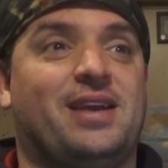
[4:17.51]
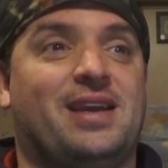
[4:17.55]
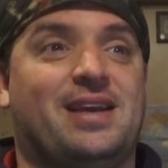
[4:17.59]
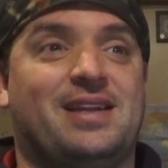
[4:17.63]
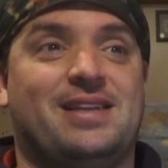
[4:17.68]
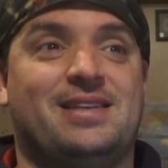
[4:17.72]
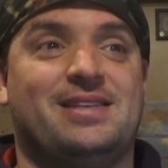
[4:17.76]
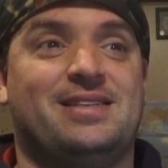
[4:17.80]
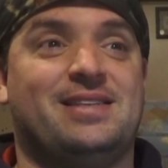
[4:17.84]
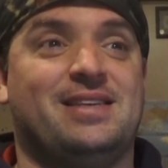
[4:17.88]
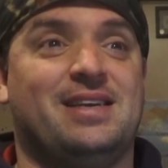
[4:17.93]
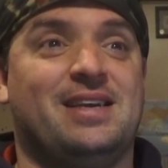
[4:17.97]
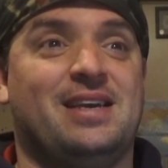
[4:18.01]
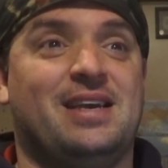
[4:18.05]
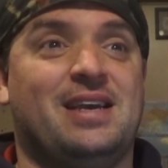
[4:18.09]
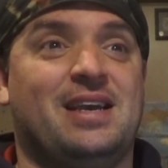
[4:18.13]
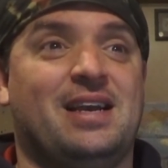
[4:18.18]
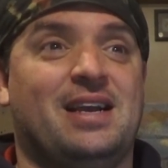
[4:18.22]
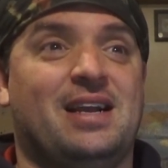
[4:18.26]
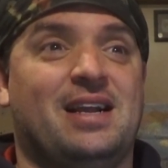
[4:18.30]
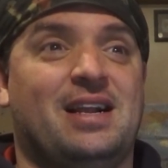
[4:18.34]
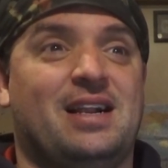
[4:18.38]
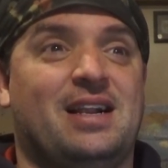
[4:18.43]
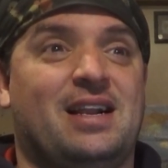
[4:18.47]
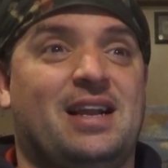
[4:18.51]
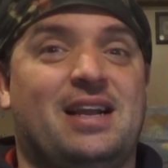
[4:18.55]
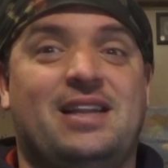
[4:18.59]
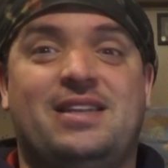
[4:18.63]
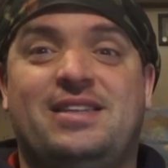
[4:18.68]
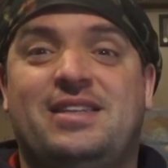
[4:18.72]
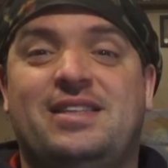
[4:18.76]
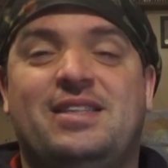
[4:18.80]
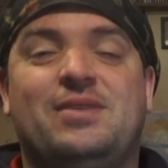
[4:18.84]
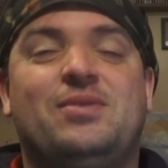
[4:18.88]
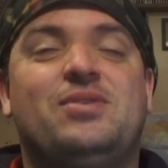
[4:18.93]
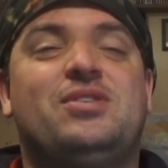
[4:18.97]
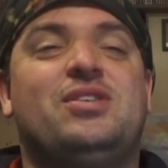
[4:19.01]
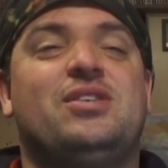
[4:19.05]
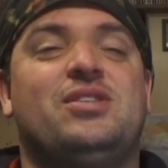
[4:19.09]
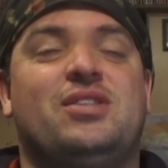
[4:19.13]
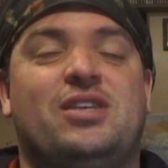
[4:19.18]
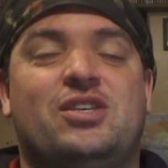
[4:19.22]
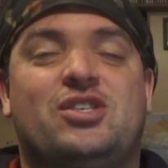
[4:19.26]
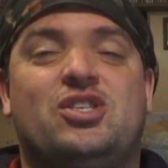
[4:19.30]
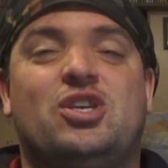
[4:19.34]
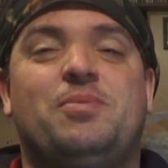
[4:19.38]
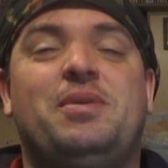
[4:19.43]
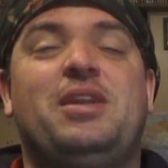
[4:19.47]
And there was like
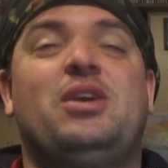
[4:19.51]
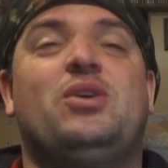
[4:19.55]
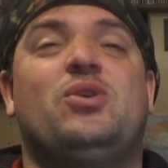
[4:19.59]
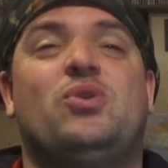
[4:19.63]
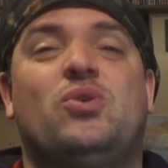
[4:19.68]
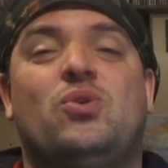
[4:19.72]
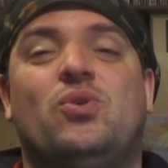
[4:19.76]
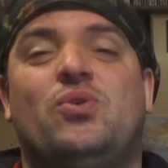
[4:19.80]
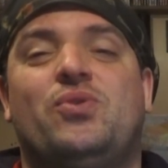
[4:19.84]
so many cool